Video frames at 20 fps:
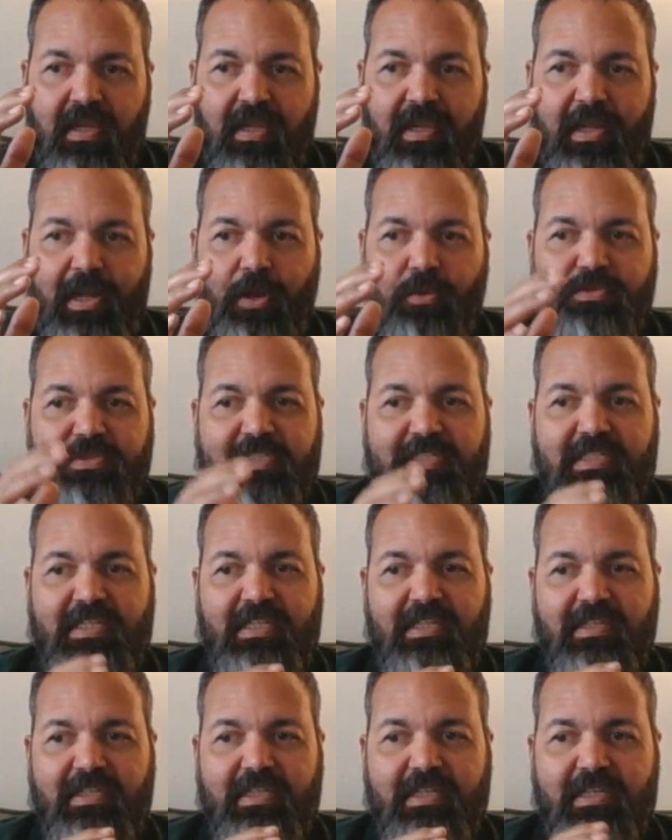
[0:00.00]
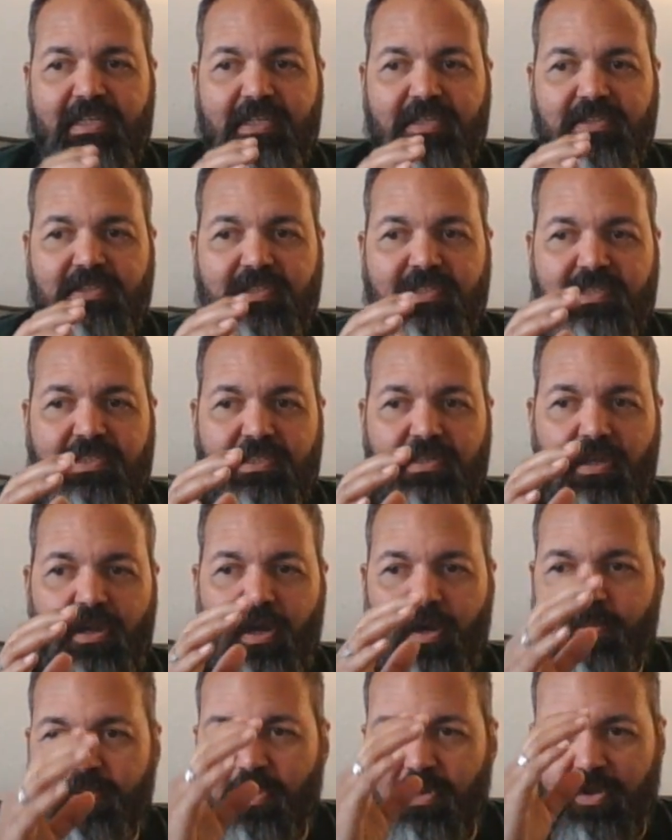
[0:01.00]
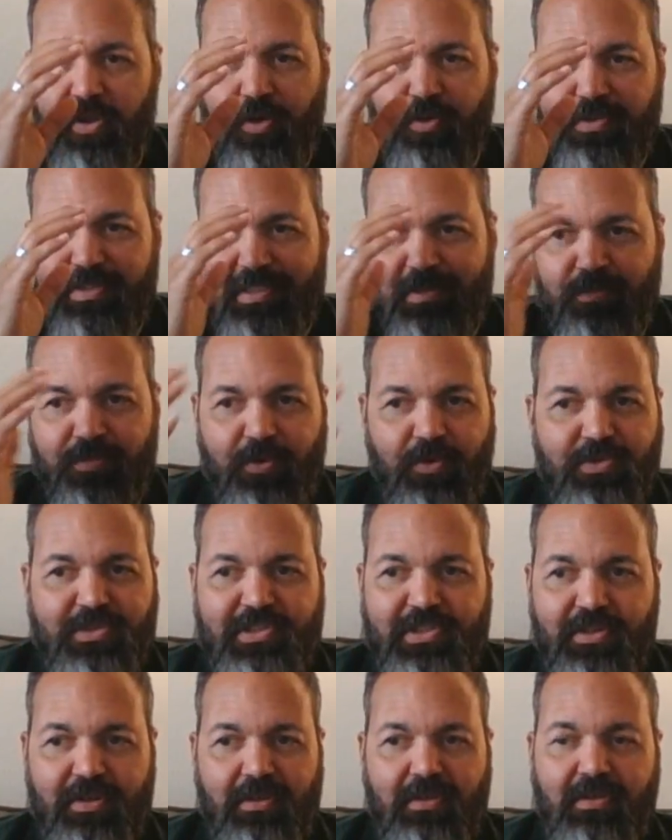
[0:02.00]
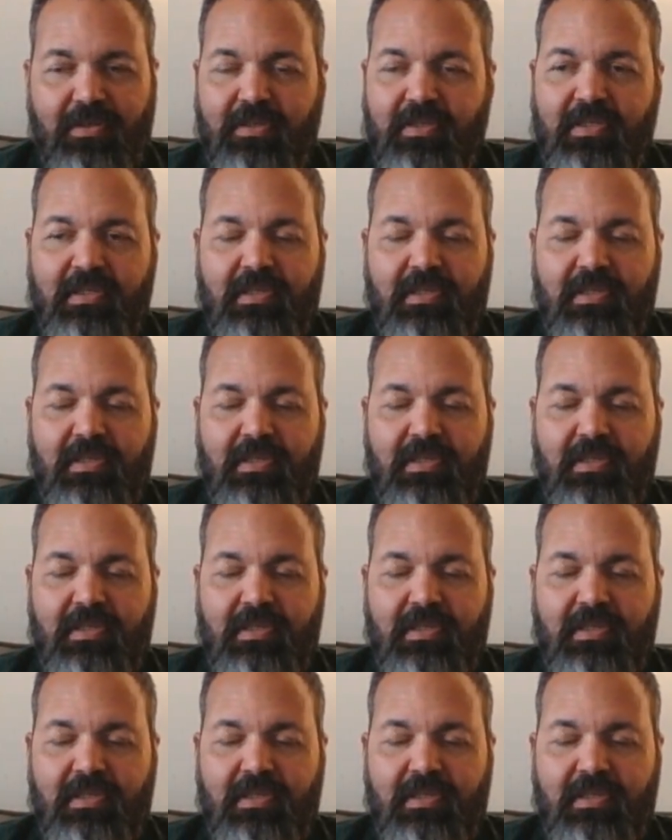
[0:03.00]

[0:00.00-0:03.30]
and I was seeing kids up close and personal